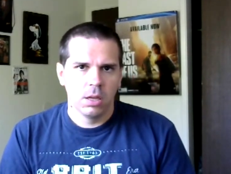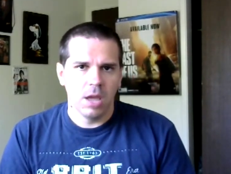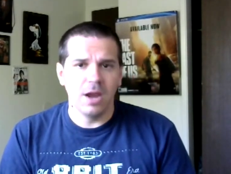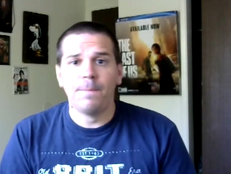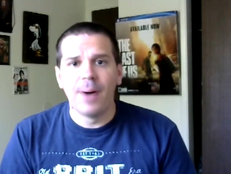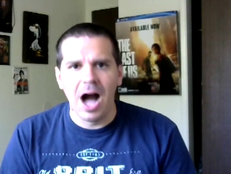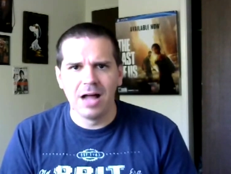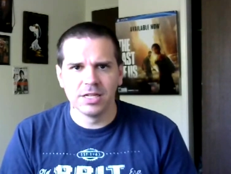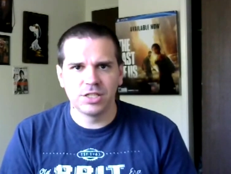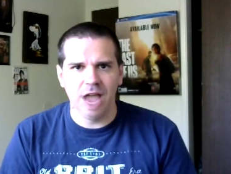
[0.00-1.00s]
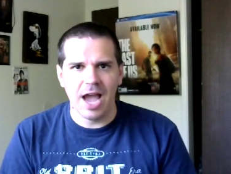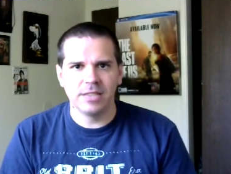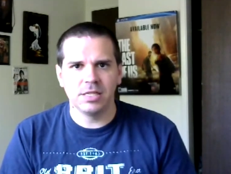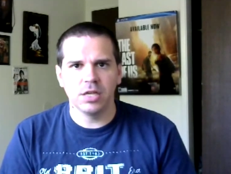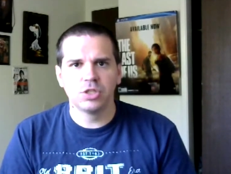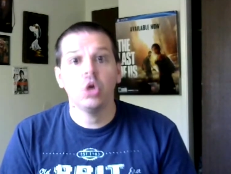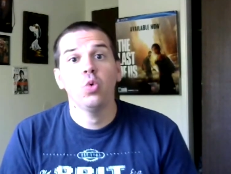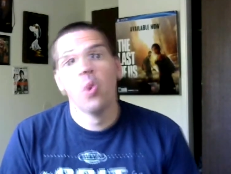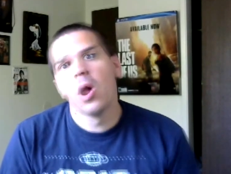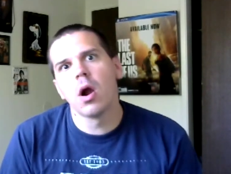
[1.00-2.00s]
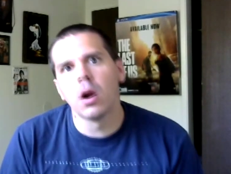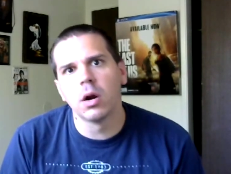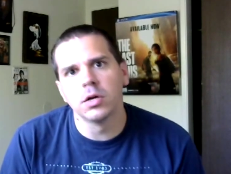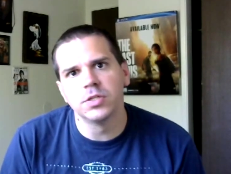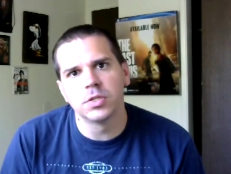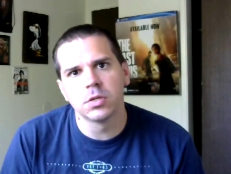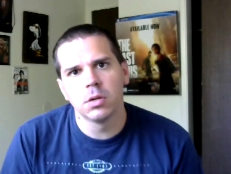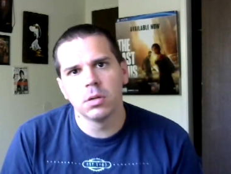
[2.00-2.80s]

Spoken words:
and apologizing to words,